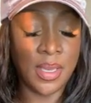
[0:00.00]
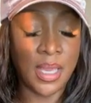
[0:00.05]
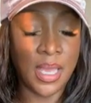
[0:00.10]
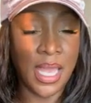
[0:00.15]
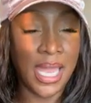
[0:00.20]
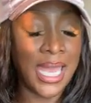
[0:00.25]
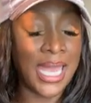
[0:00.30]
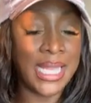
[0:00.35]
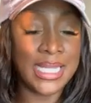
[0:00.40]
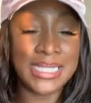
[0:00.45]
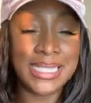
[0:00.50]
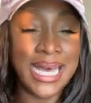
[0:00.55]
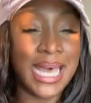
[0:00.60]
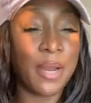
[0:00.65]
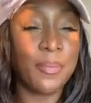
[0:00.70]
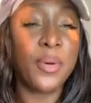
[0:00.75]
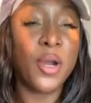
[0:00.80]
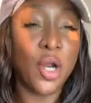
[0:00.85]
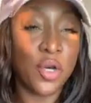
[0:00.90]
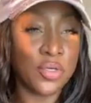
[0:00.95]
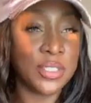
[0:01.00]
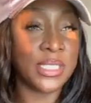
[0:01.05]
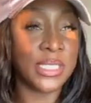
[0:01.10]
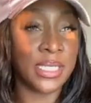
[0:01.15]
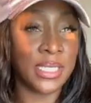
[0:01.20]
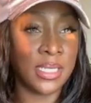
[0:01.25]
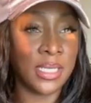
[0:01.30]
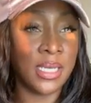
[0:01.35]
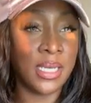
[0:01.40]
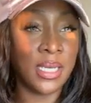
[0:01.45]
And it's not a
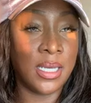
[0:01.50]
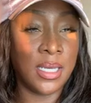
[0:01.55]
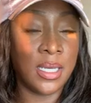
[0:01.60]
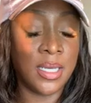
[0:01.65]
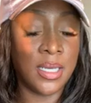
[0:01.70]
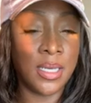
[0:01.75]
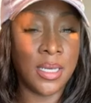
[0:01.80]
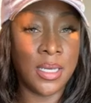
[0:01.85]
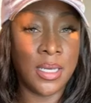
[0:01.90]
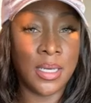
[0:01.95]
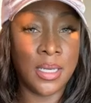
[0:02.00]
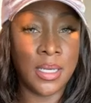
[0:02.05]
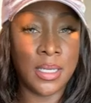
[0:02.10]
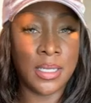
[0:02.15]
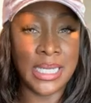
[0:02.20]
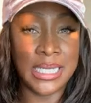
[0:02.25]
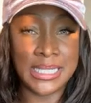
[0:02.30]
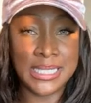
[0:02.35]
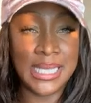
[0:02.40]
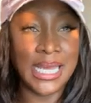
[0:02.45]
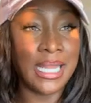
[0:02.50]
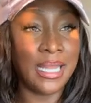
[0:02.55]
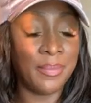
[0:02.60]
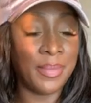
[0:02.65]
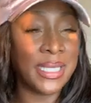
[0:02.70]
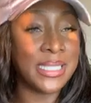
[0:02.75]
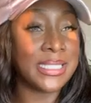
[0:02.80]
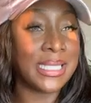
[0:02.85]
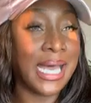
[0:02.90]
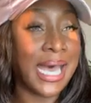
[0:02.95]
person that's telling me.
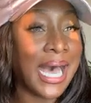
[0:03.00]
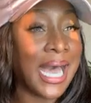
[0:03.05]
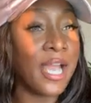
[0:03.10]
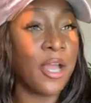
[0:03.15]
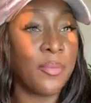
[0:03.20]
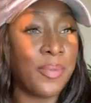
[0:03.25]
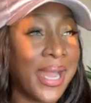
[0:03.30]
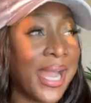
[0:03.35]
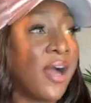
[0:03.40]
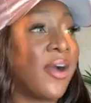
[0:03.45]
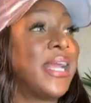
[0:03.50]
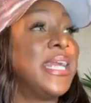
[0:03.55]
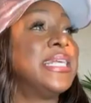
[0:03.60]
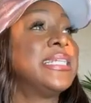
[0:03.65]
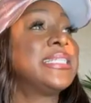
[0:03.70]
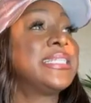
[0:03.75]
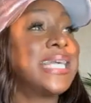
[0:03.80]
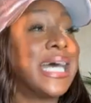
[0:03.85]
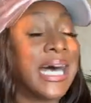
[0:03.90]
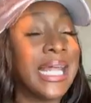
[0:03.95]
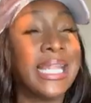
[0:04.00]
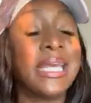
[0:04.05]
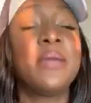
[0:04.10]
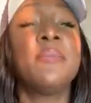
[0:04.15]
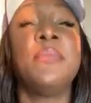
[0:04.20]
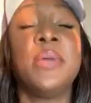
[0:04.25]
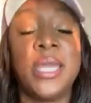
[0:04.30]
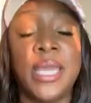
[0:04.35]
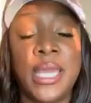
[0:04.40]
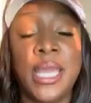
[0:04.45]
It's the higher power. He's telling
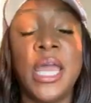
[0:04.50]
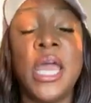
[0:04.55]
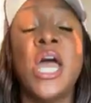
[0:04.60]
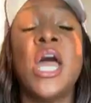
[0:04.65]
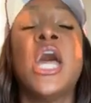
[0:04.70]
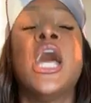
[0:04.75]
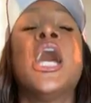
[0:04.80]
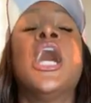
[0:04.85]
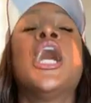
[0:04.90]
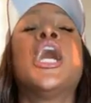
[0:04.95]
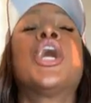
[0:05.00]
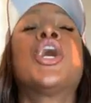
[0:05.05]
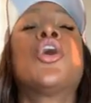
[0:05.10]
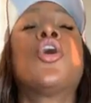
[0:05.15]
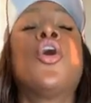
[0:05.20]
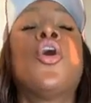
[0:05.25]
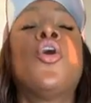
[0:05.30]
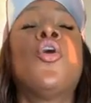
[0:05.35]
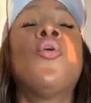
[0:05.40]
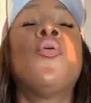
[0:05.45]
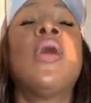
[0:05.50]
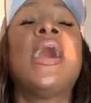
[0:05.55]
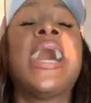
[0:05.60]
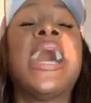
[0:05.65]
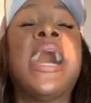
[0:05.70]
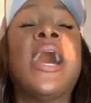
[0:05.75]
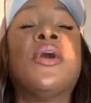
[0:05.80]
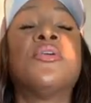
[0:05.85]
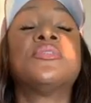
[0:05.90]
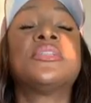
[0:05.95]
me, go
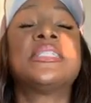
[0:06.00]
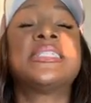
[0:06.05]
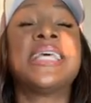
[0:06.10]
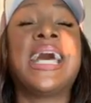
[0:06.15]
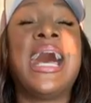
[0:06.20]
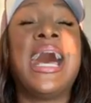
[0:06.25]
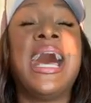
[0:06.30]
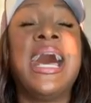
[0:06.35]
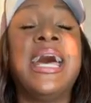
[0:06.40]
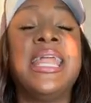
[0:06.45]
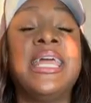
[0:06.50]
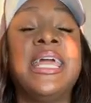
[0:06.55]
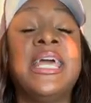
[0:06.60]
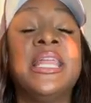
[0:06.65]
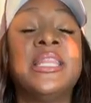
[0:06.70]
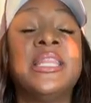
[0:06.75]
outside in